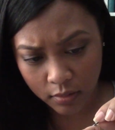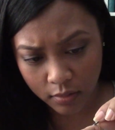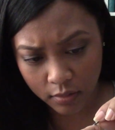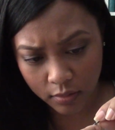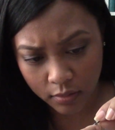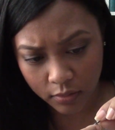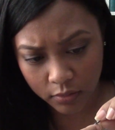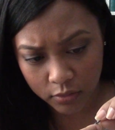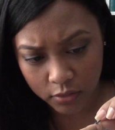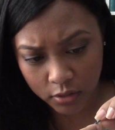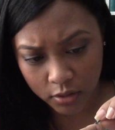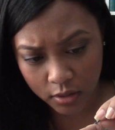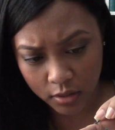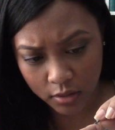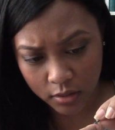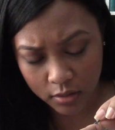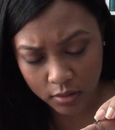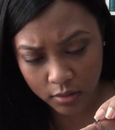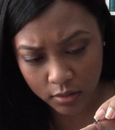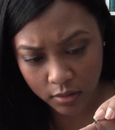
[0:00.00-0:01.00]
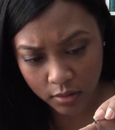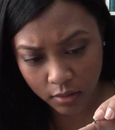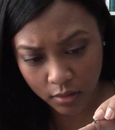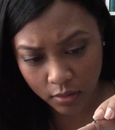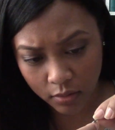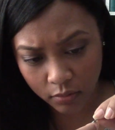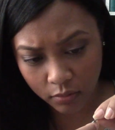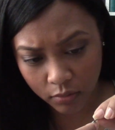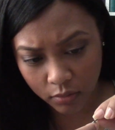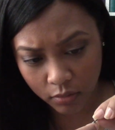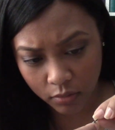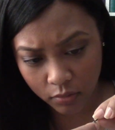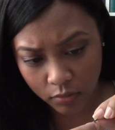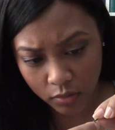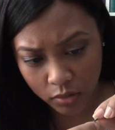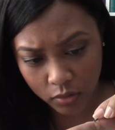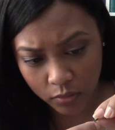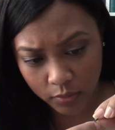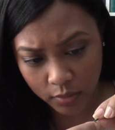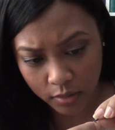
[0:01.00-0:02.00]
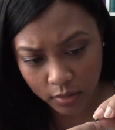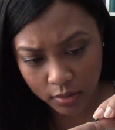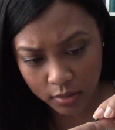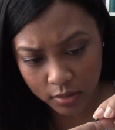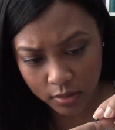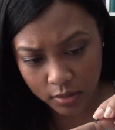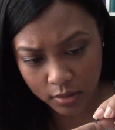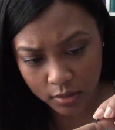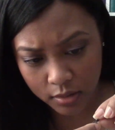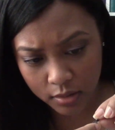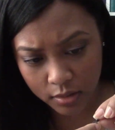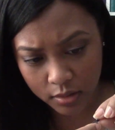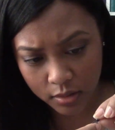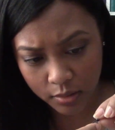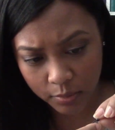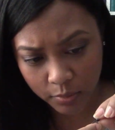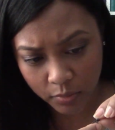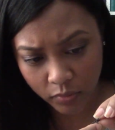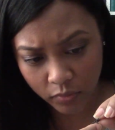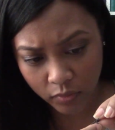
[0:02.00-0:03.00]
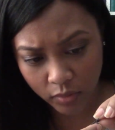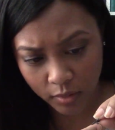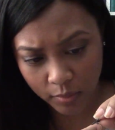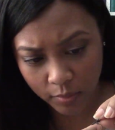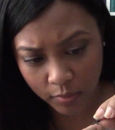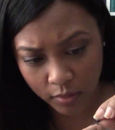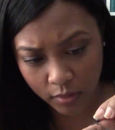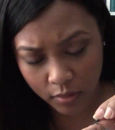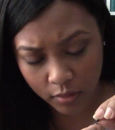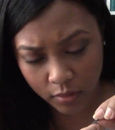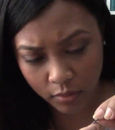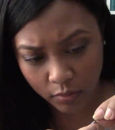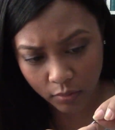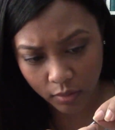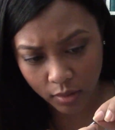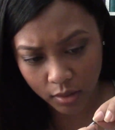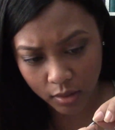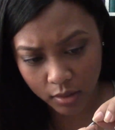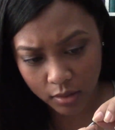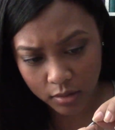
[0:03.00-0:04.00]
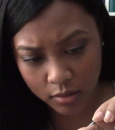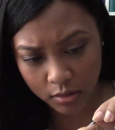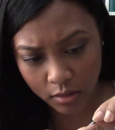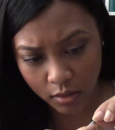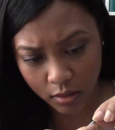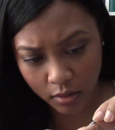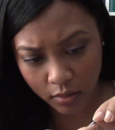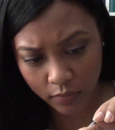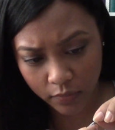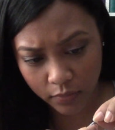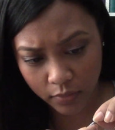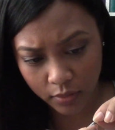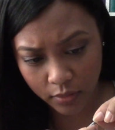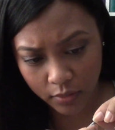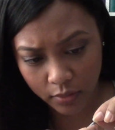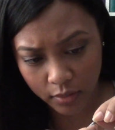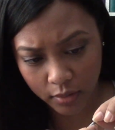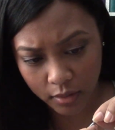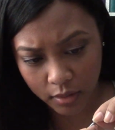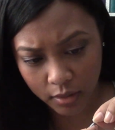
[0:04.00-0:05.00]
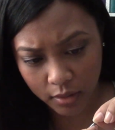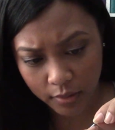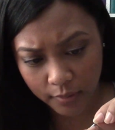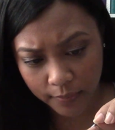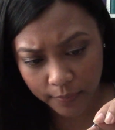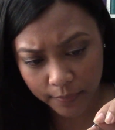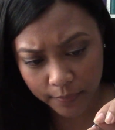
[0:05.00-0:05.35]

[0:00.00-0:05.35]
Oh geez, I don't know which one this is. Some of them, the writing is off already.